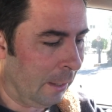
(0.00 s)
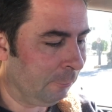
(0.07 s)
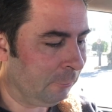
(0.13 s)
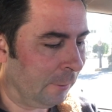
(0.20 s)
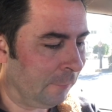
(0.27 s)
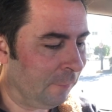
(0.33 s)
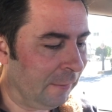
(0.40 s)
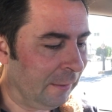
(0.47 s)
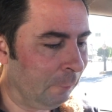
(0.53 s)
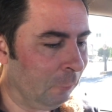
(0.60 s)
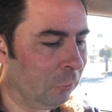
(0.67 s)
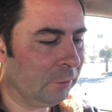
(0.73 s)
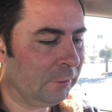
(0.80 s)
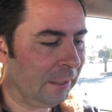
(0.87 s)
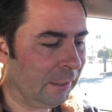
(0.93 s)
So I think
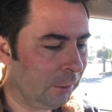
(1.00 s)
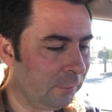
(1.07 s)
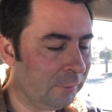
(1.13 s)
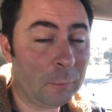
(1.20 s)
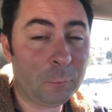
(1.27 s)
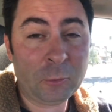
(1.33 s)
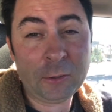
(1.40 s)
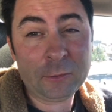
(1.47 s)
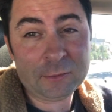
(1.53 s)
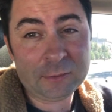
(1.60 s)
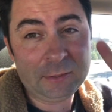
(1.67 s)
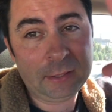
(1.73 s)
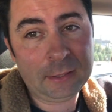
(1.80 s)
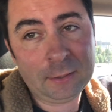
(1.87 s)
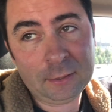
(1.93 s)
I'm going to take you somewhere else
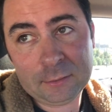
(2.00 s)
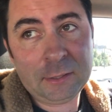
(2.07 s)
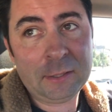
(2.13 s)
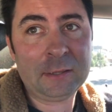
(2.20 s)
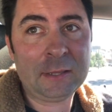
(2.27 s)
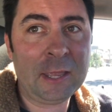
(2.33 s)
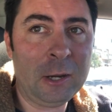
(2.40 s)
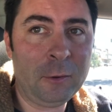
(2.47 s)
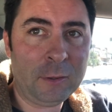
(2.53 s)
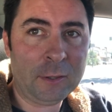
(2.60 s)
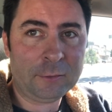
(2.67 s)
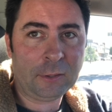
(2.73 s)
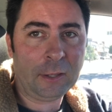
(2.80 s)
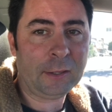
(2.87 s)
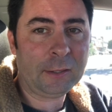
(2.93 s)
near the
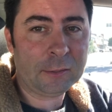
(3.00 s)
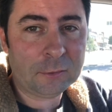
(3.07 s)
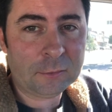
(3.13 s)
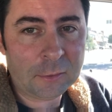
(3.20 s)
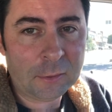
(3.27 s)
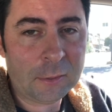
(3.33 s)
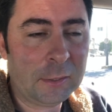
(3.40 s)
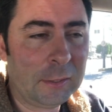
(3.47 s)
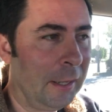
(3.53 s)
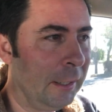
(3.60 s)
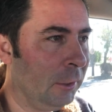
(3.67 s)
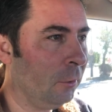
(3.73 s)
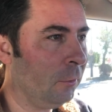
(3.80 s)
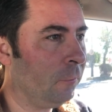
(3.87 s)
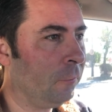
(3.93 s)
area so I can
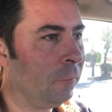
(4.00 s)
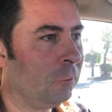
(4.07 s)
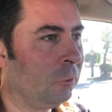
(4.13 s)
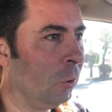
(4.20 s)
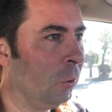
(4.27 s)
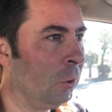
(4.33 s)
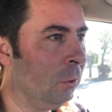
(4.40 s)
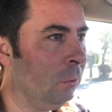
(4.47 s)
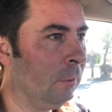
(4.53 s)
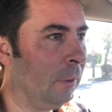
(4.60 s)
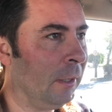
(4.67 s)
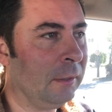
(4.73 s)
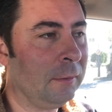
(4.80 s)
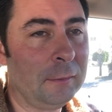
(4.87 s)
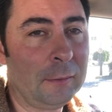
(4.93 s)
kind of show you
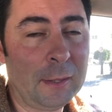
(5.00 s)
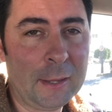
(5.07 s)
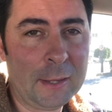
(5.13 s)
and